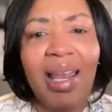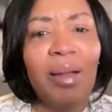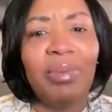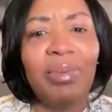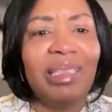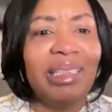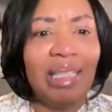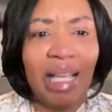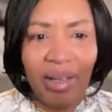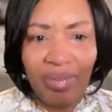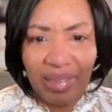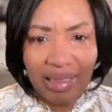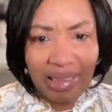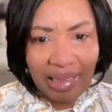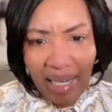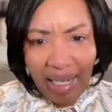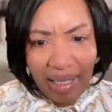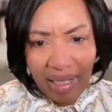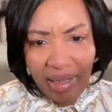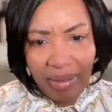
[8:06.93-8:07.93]
and I was
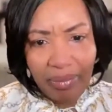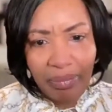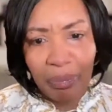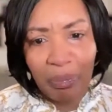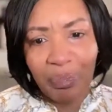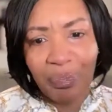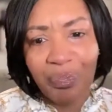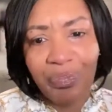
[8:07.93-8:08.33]
devastated,